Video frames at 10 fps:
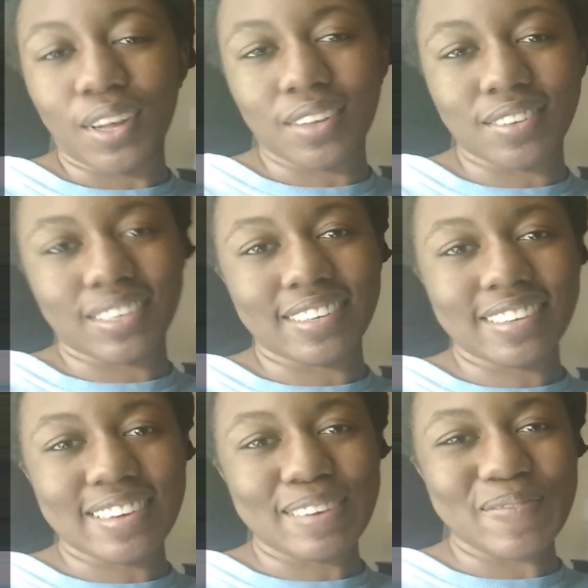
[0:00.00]
I'll see you guys
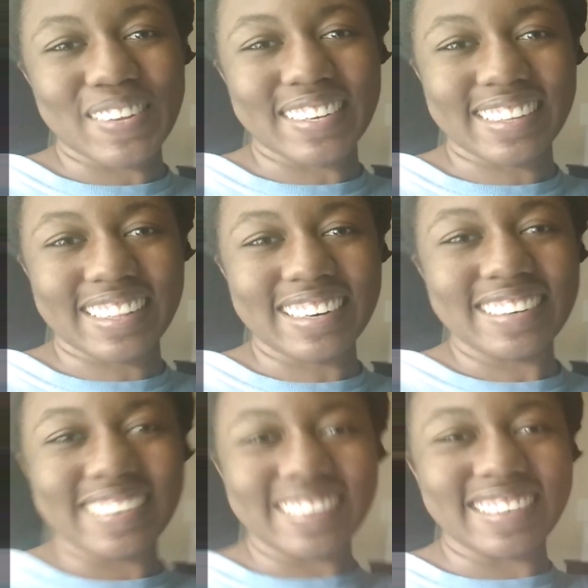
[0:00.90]
next time. Until then,
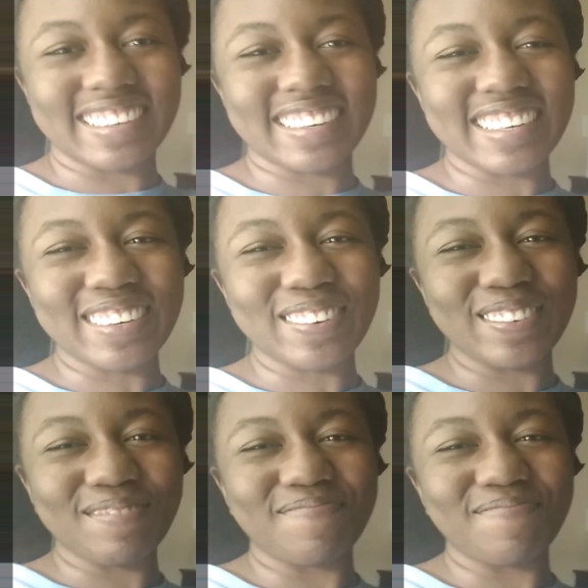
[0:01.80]
doodle-doo.